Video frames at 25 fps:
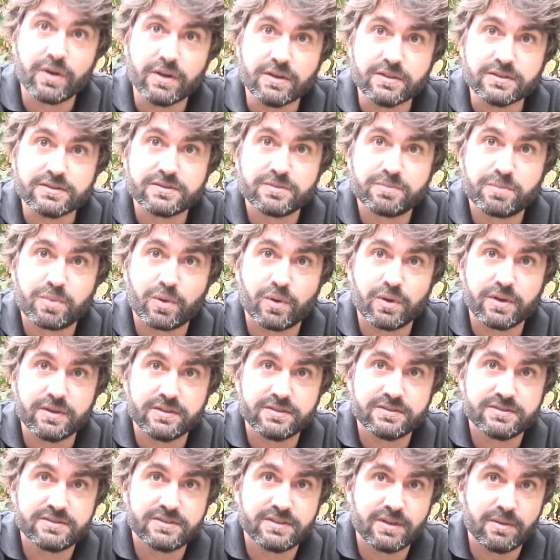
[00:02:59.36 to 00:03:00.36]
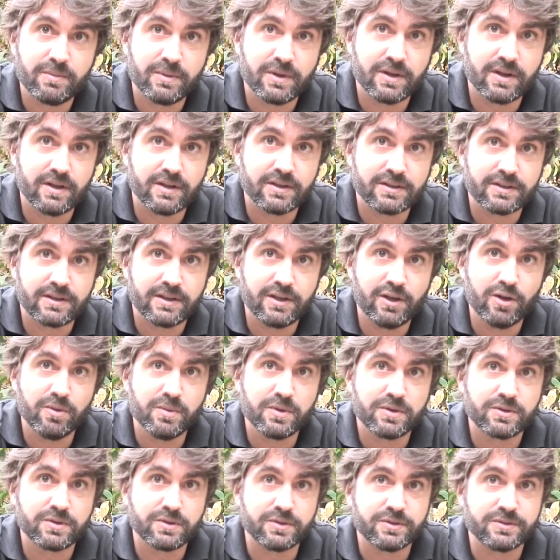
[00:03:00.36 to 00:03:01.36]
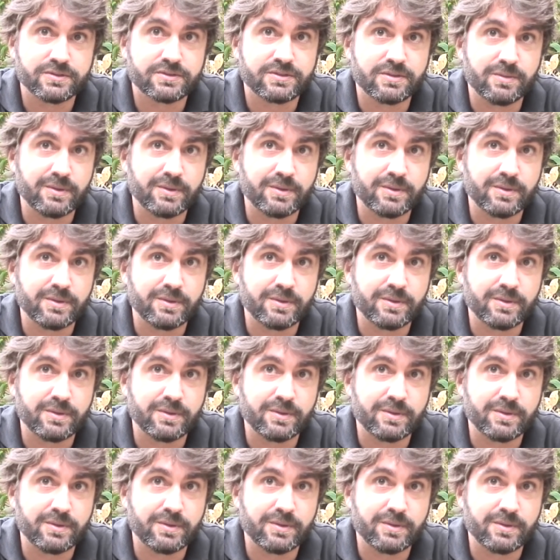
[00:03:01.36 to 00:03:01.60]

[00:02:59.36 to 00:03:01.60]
else, probably several kilometers,